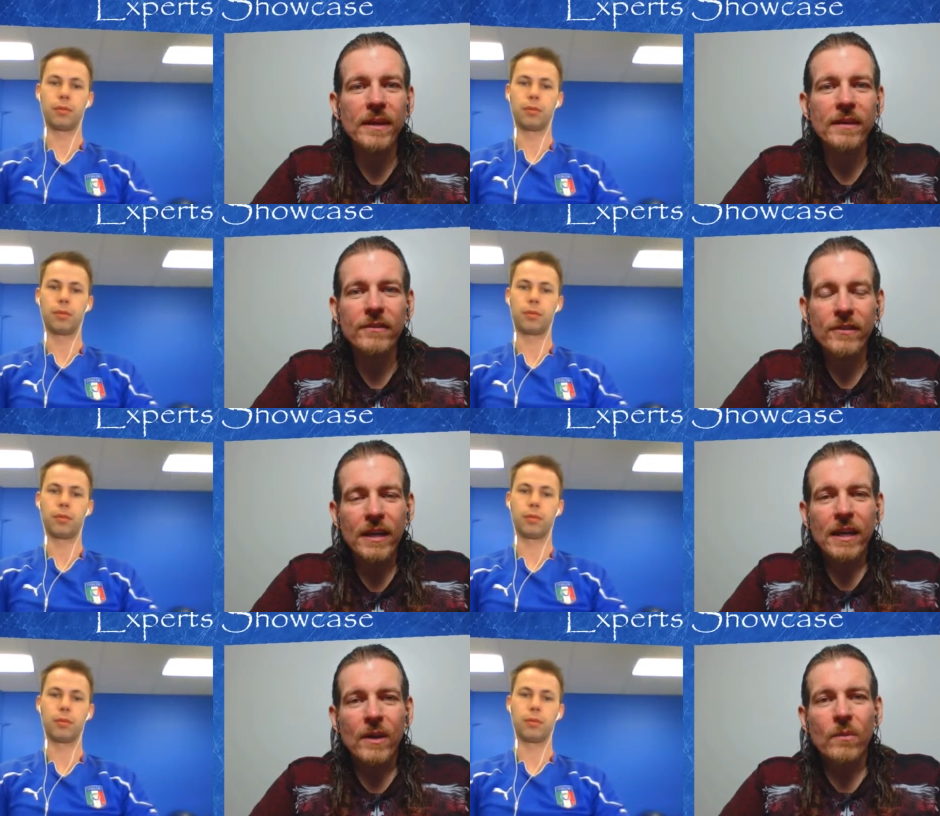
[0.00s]

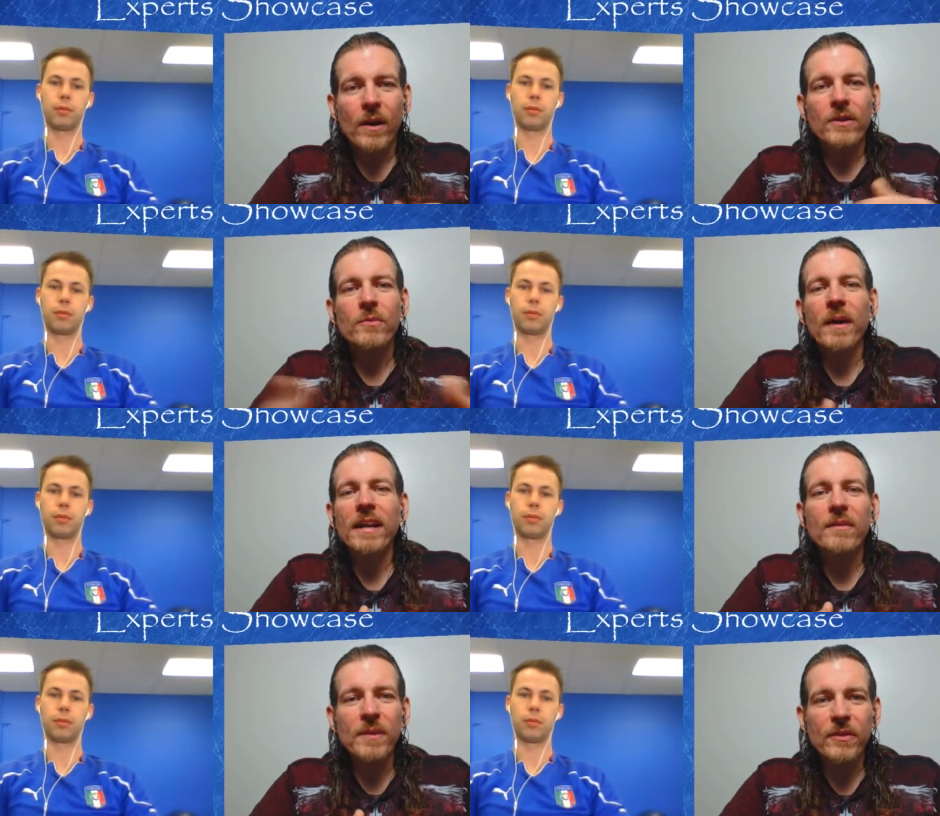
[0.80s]
Speaker 1: Because while you
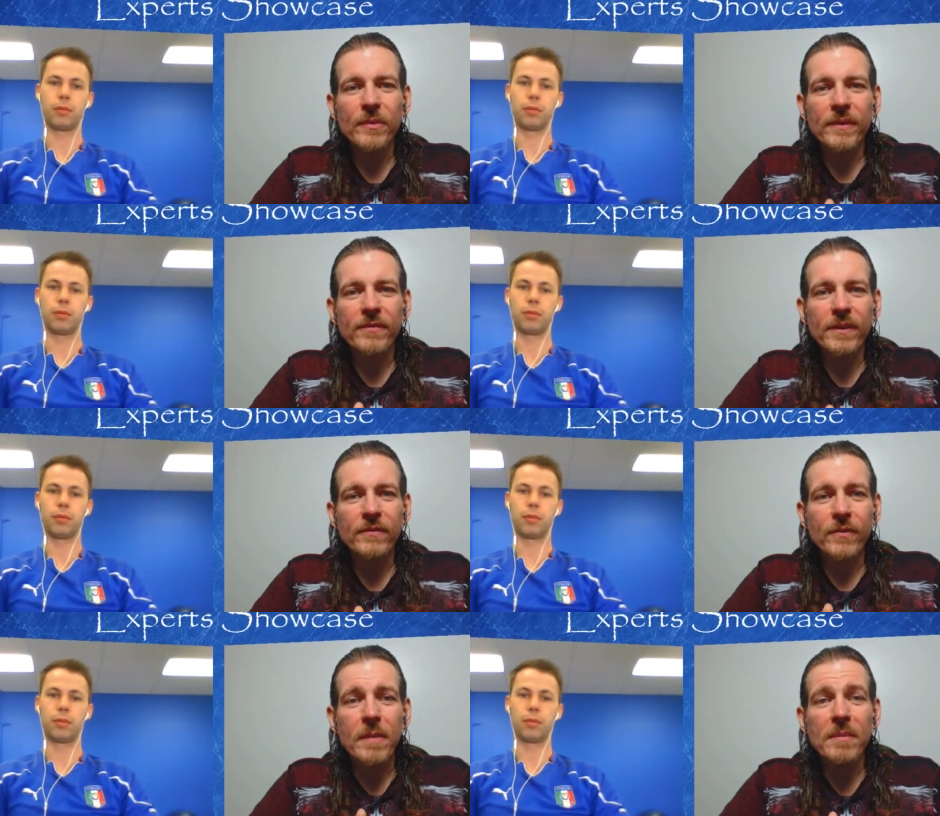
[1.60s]
might have been three
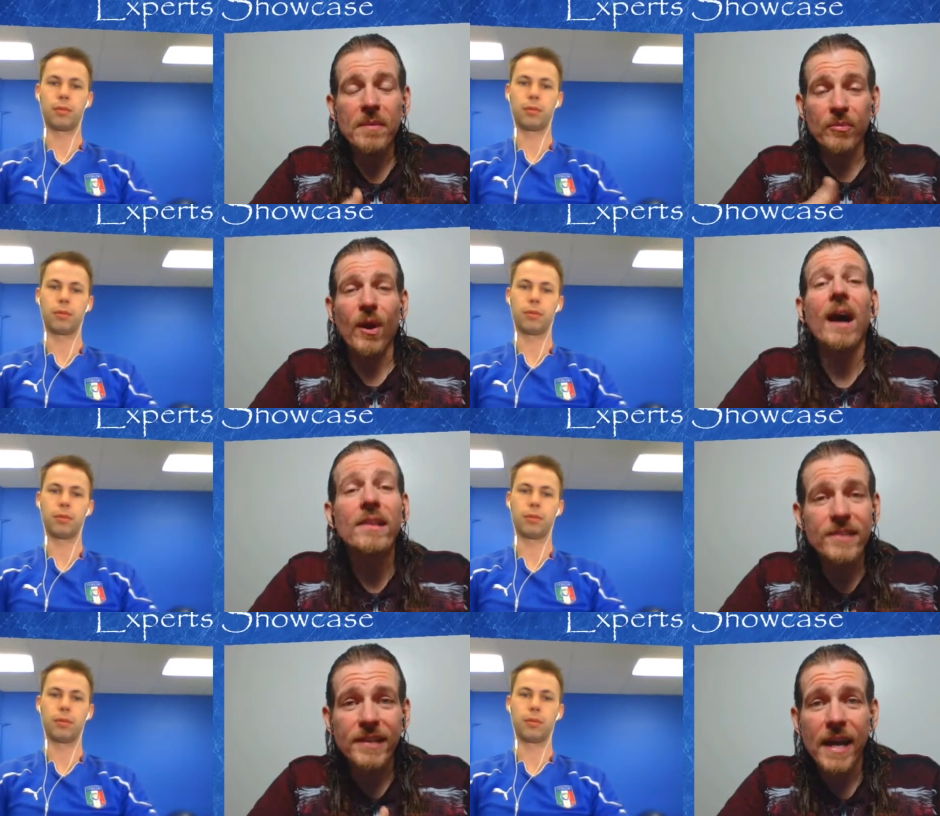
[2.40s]
feet from maybe
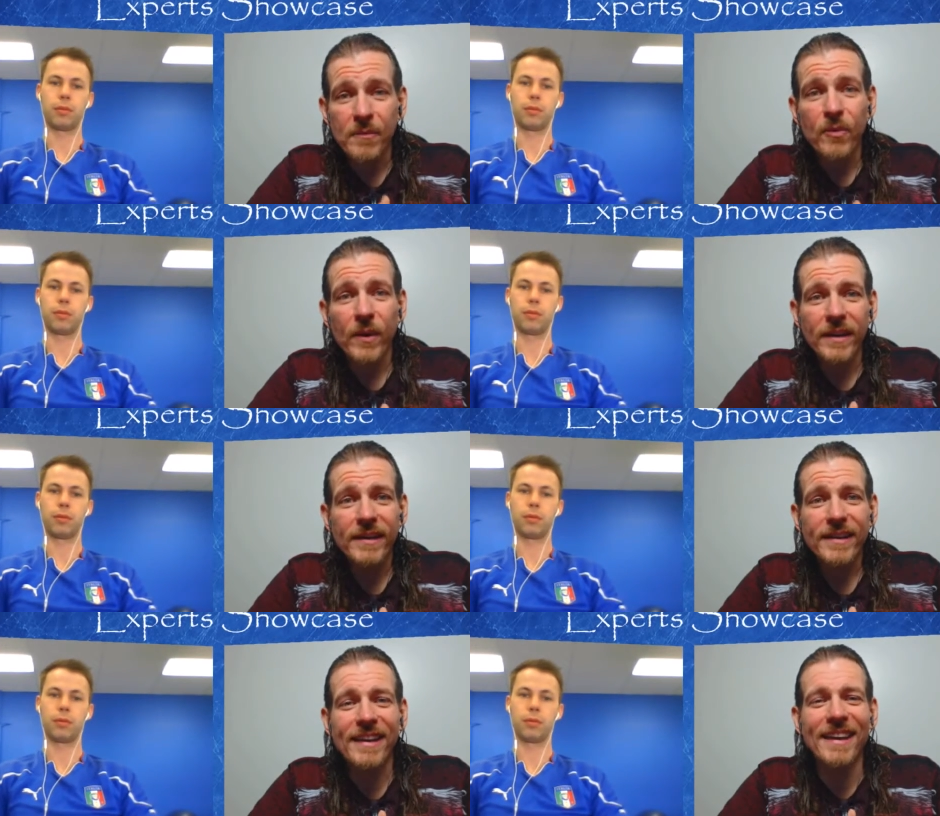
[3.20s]
bronze at that point,